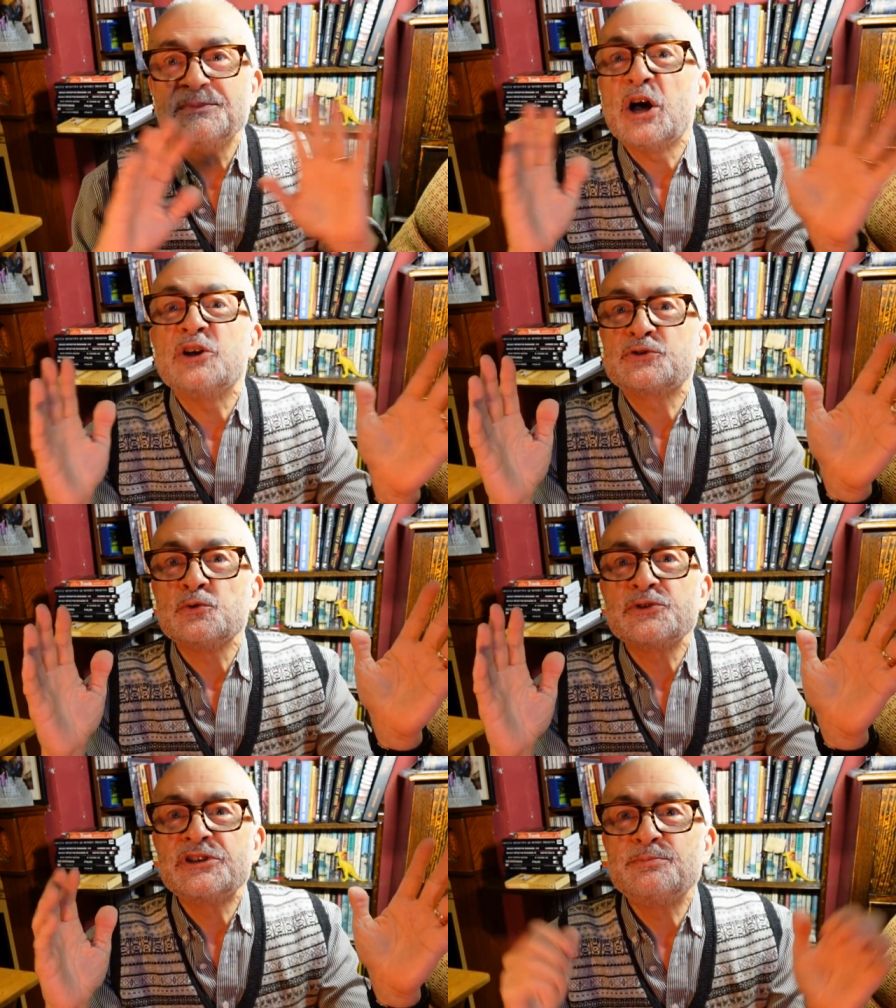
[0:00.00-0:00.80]

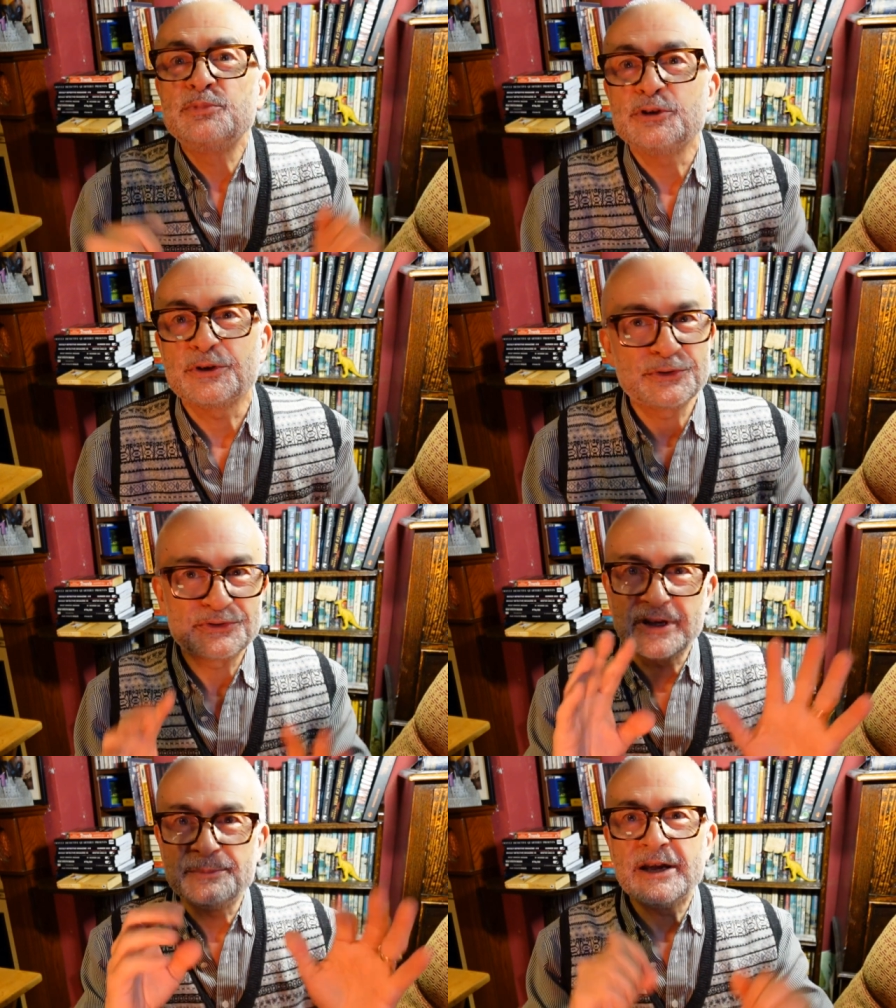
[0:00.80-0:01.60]
assorted
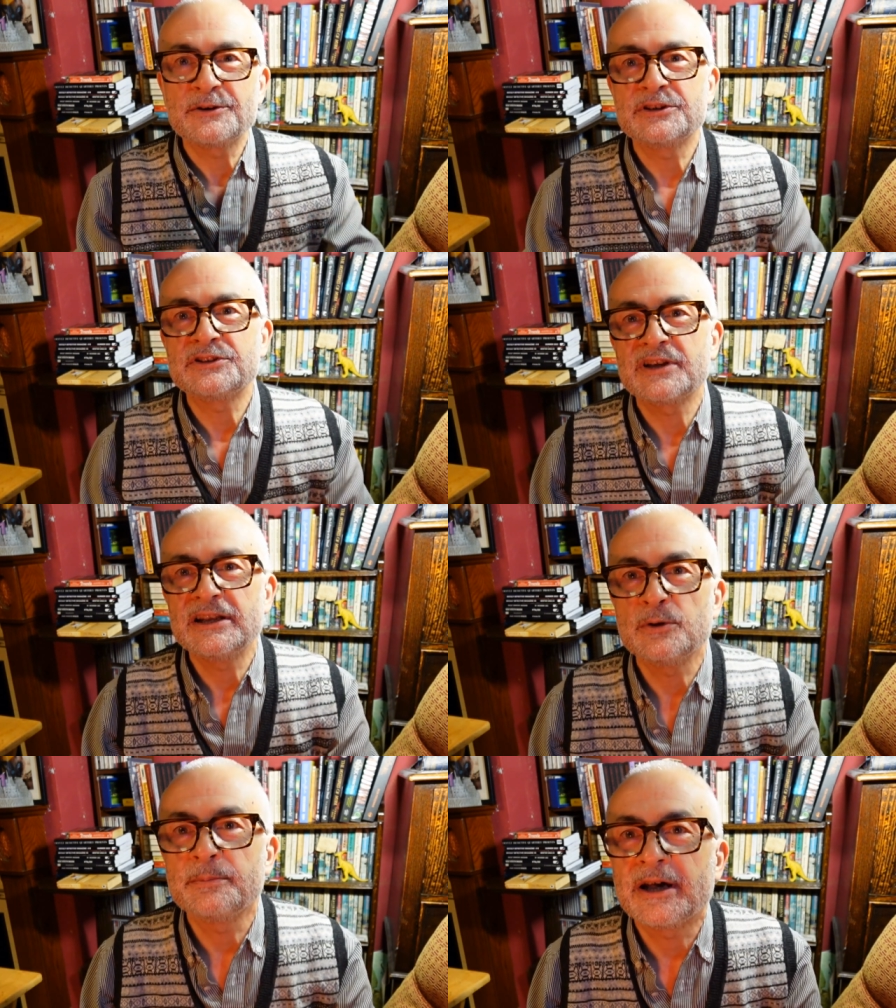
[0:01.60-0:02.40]
books that I'm now going to
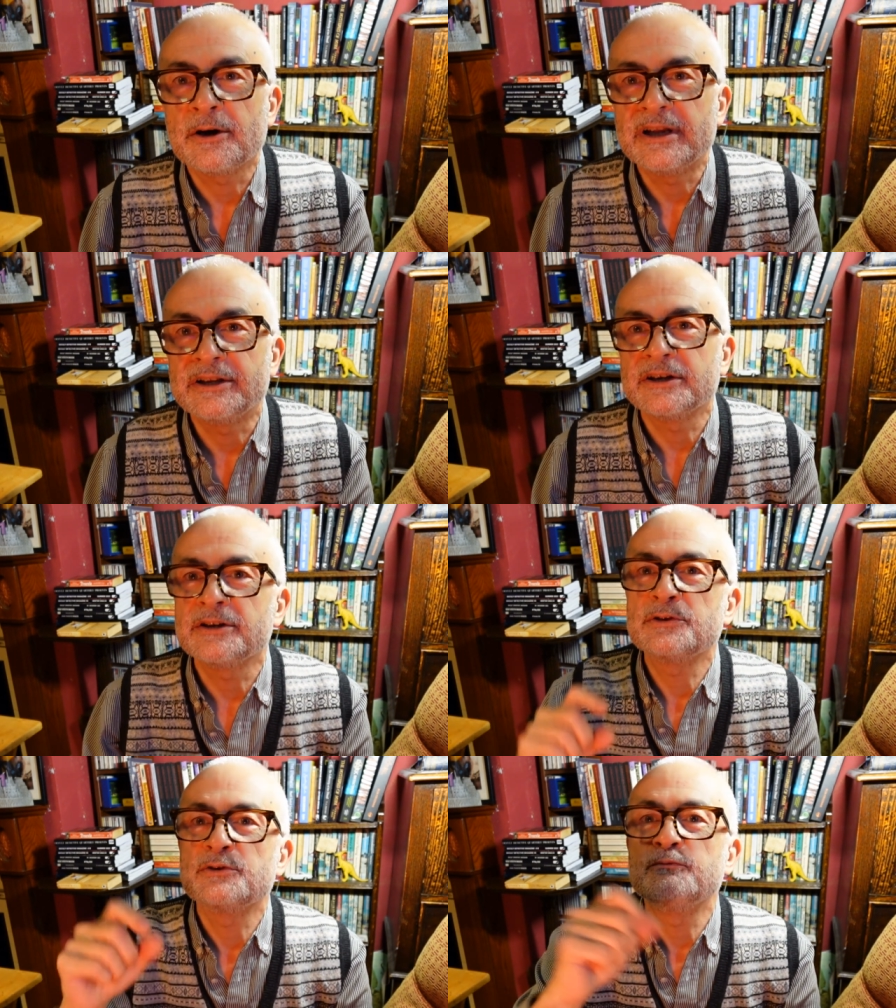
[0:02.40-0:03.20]
tell you about in
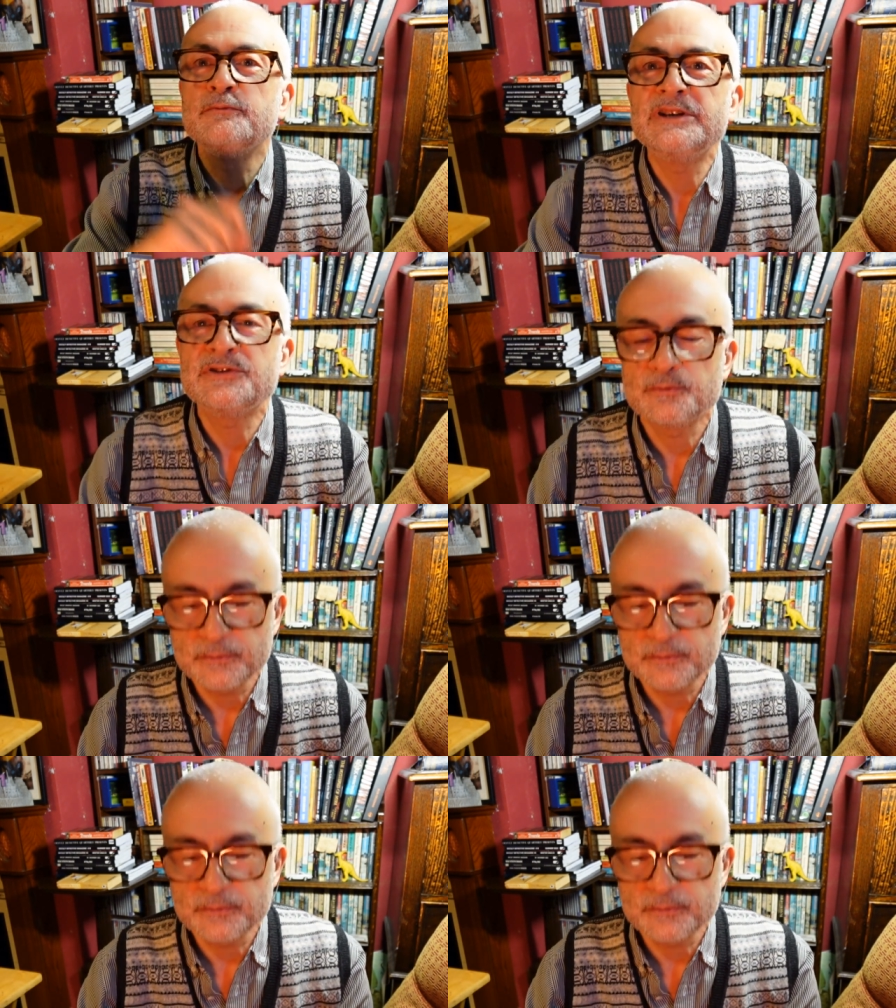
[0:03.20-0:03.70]
a recent